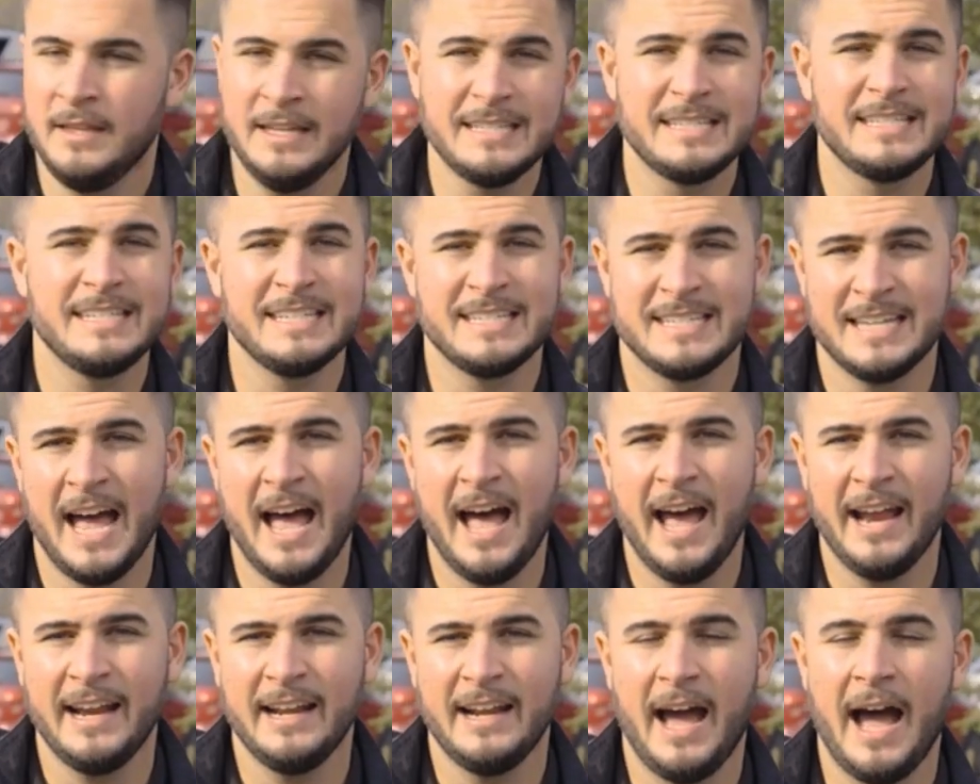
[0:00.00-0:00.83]
this
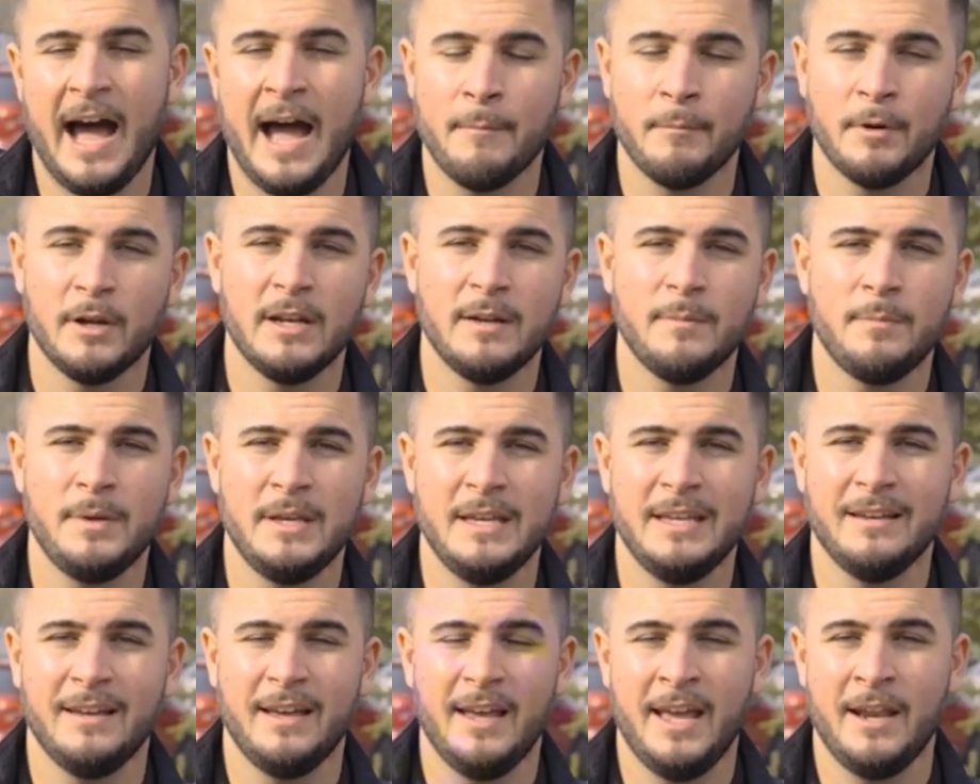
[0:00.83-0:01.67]
design I'm going to
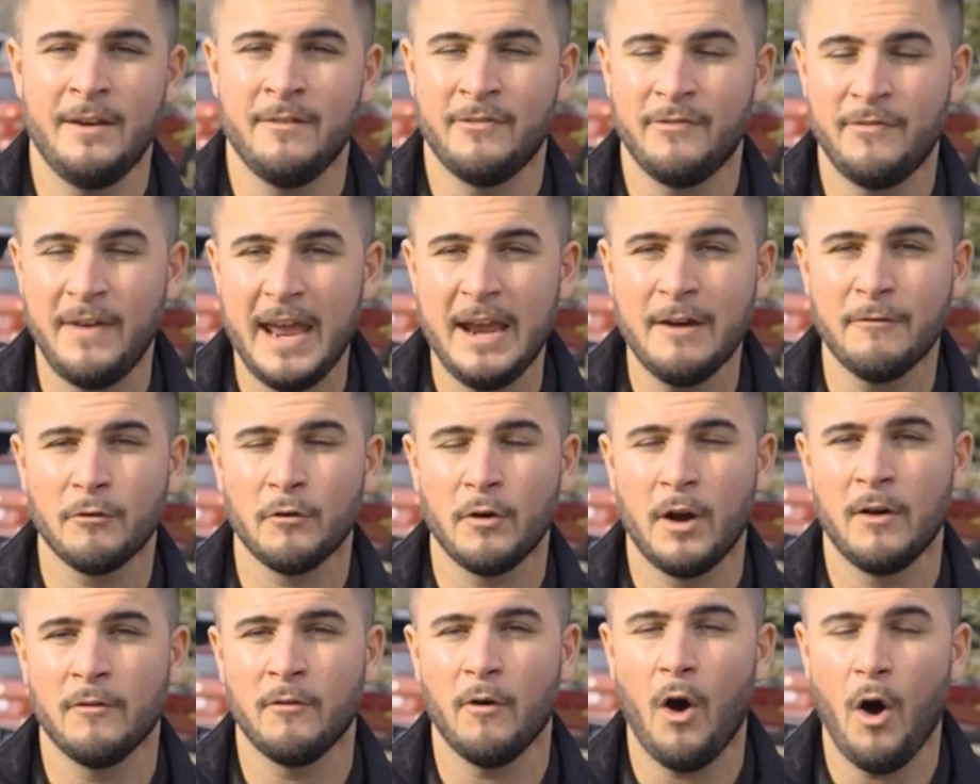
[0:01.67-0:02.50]
be in
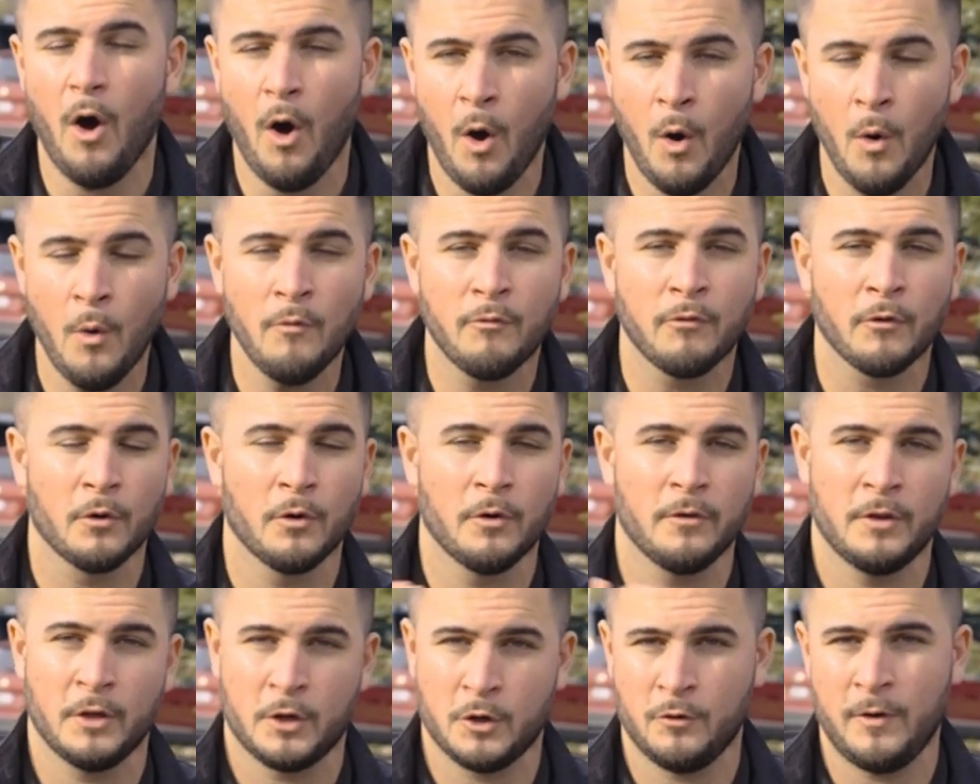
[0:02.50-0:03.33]
favor of
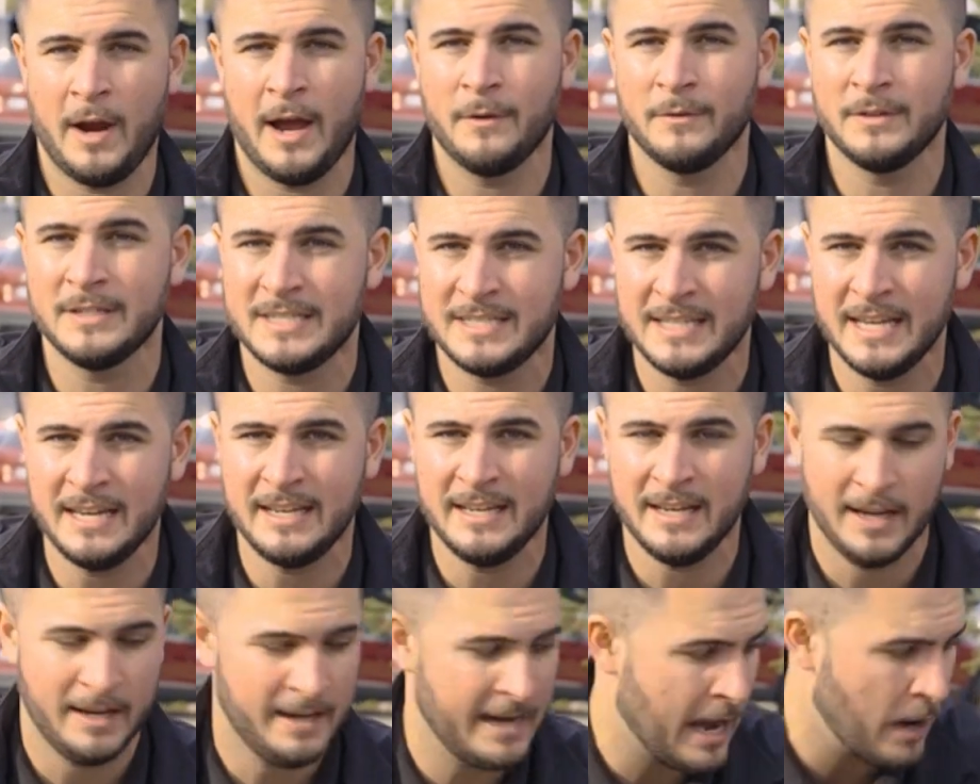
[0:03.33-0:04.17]
over the Crown Signia.